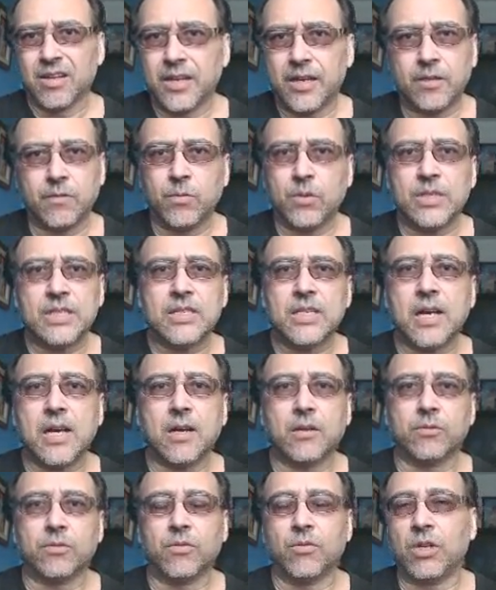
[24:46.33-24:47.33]
It won't
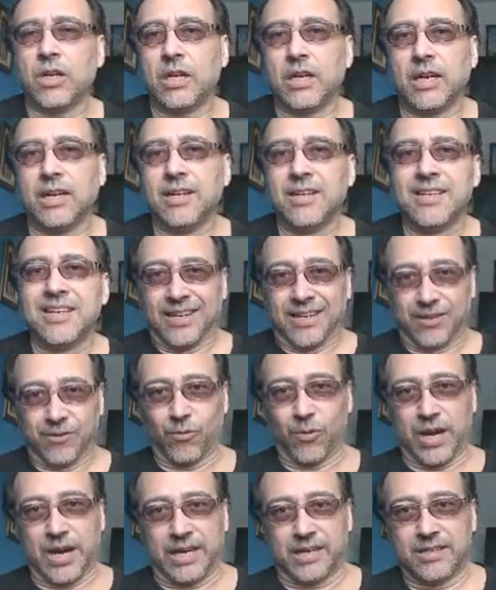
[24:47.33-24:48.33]
sound really
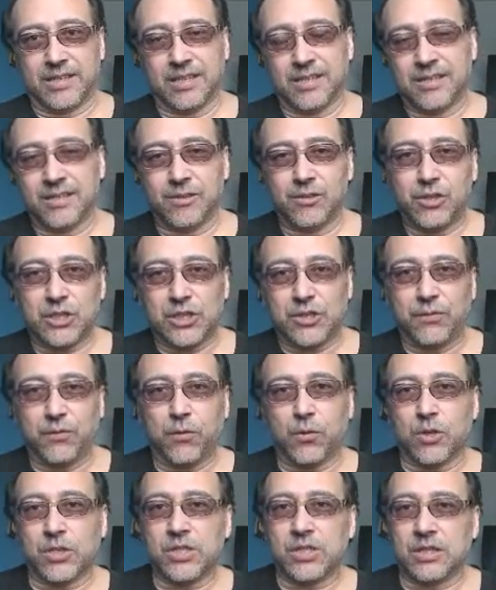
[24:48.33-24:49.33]
great. You just
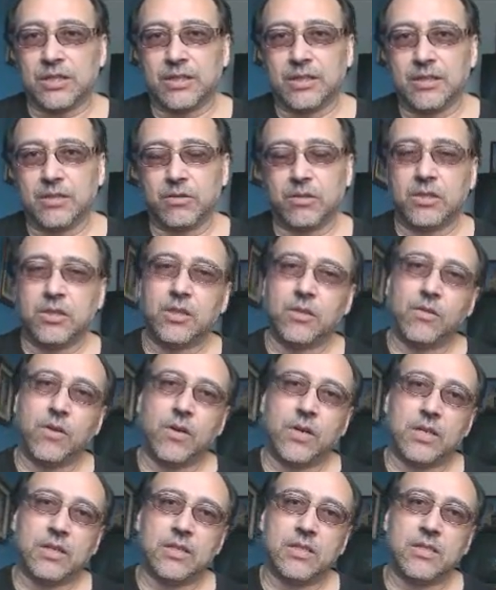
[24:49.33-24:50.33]
force it. You
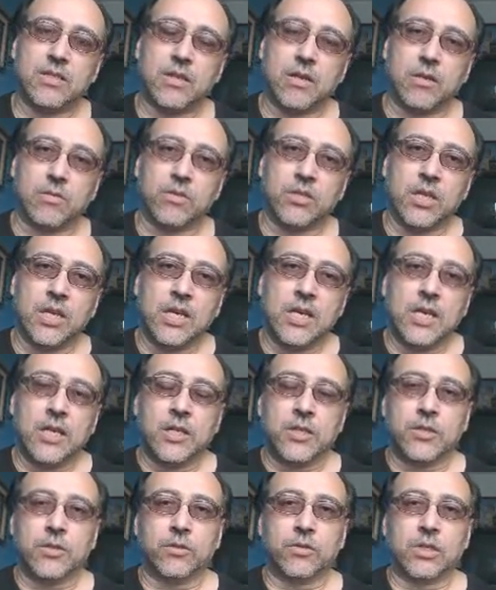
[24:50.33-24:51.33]
deteriorate the sounds.
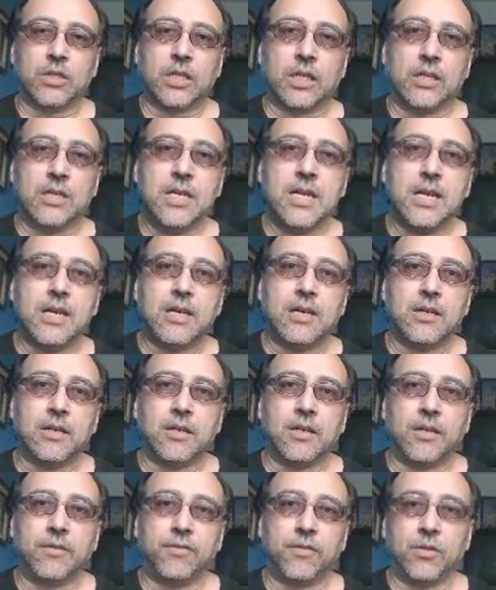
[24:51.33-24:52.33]
So the technique,
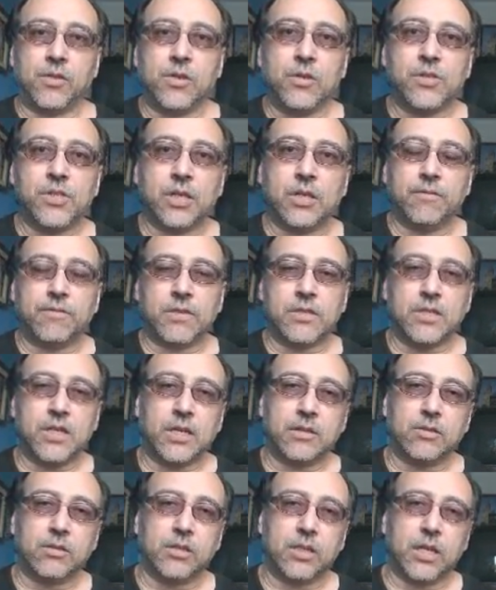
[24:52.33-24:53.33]
if you're using
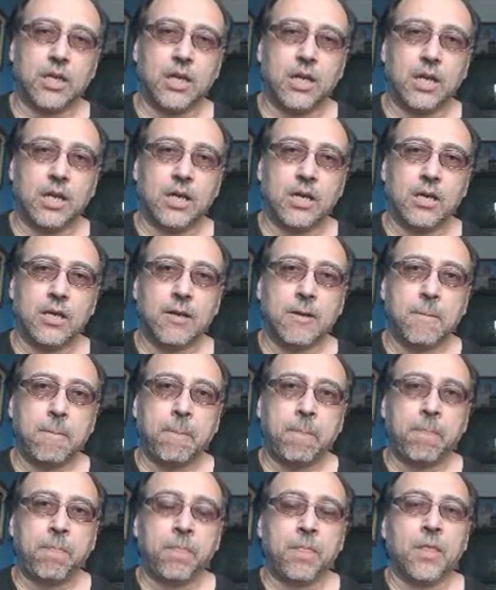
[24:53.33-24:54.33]
falsetto technique,
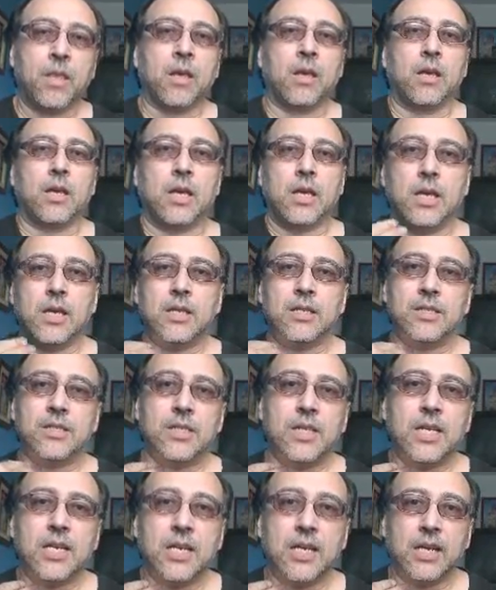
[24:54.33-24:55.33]
in
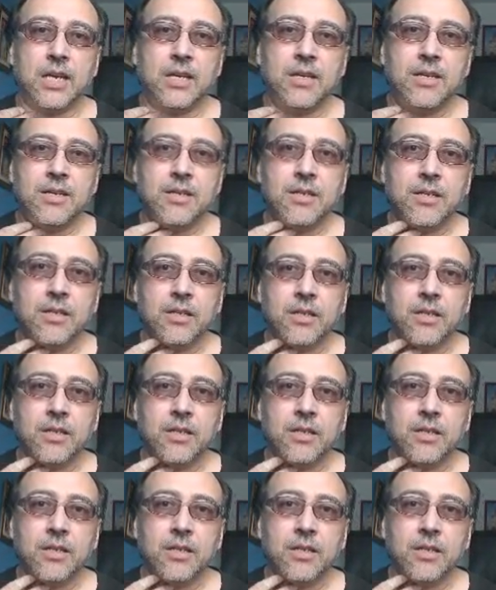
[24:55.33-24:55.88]
singing,